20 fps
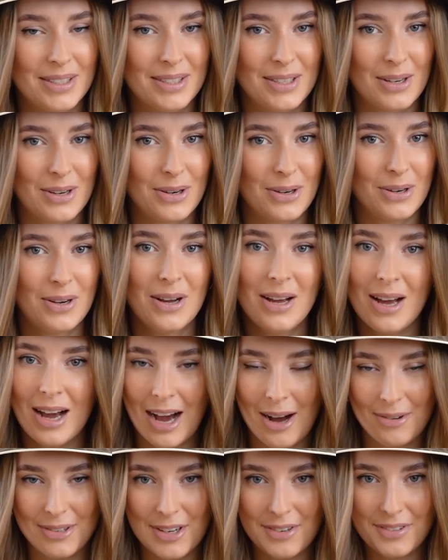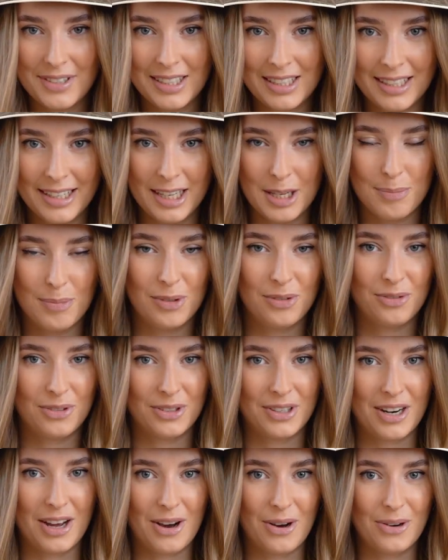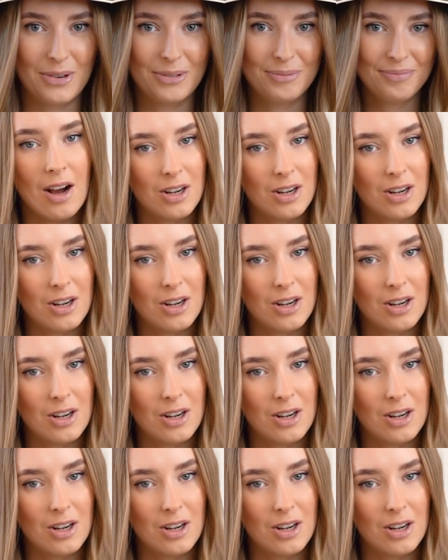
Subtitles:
so I will definitely keep it for now.